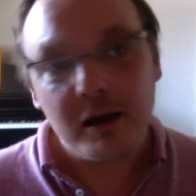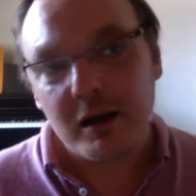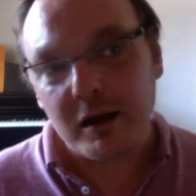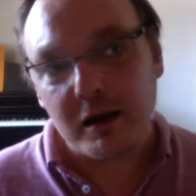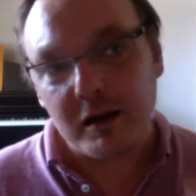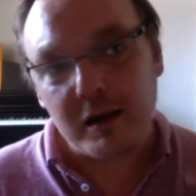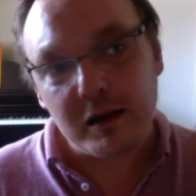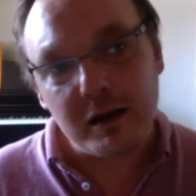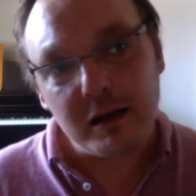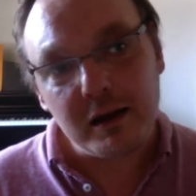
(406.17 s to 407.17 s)

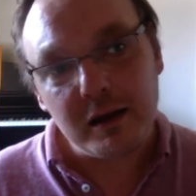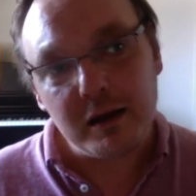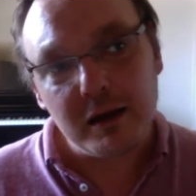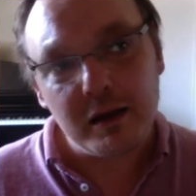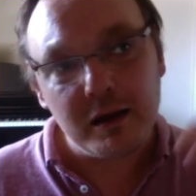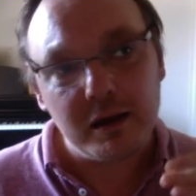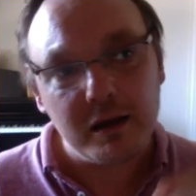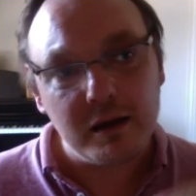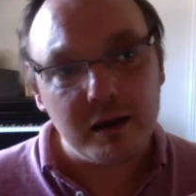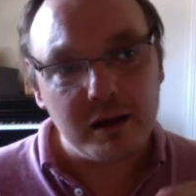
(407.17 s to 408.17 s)

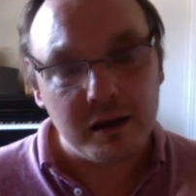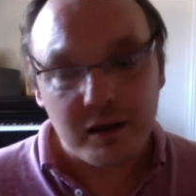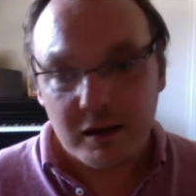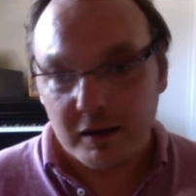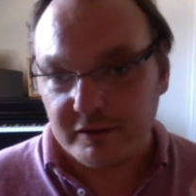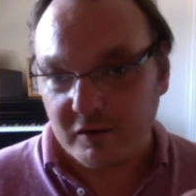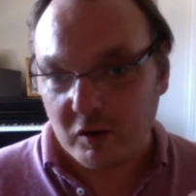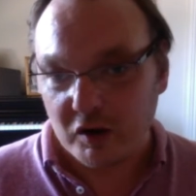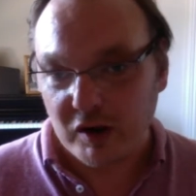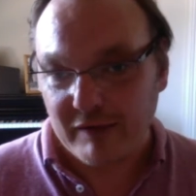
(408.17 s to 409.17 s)
ah, and so on,
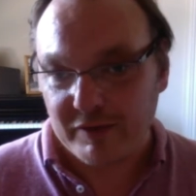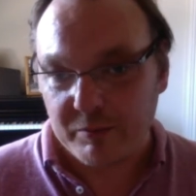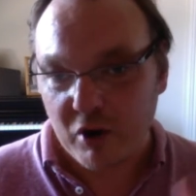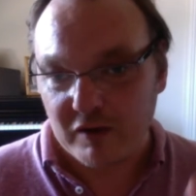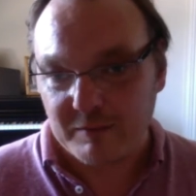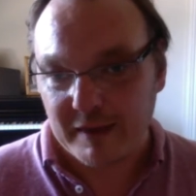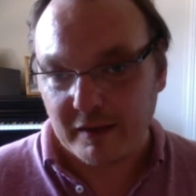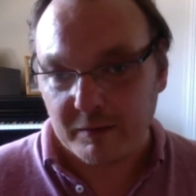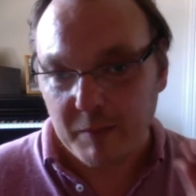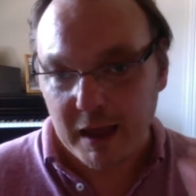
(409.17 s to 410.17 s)
and you have the brass band that goes
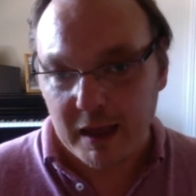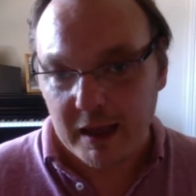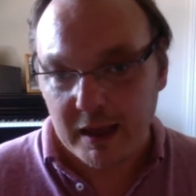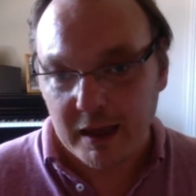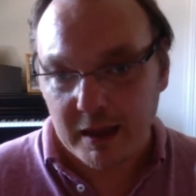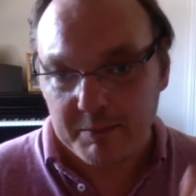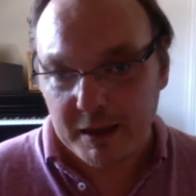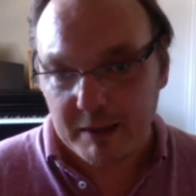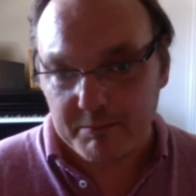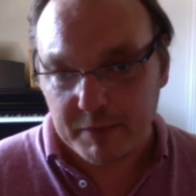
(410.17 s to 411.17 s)
ba
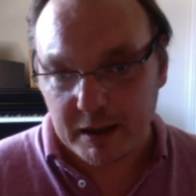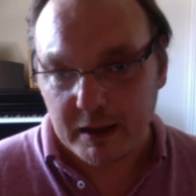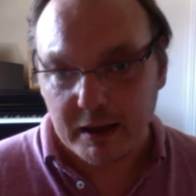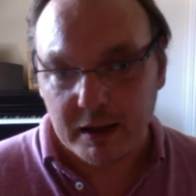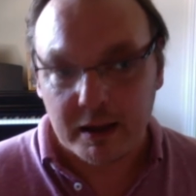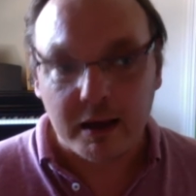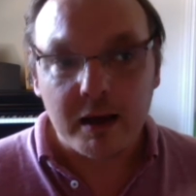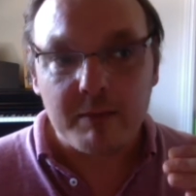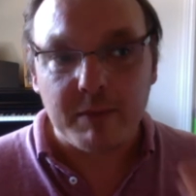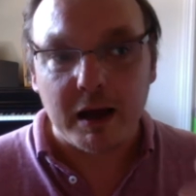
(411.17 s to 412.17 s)
ba ba
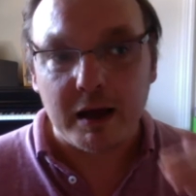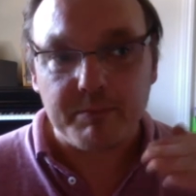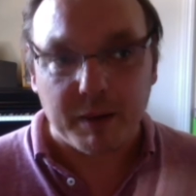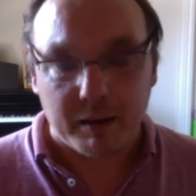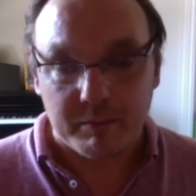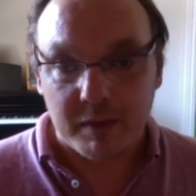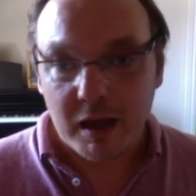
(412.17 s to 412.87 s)
ba bum.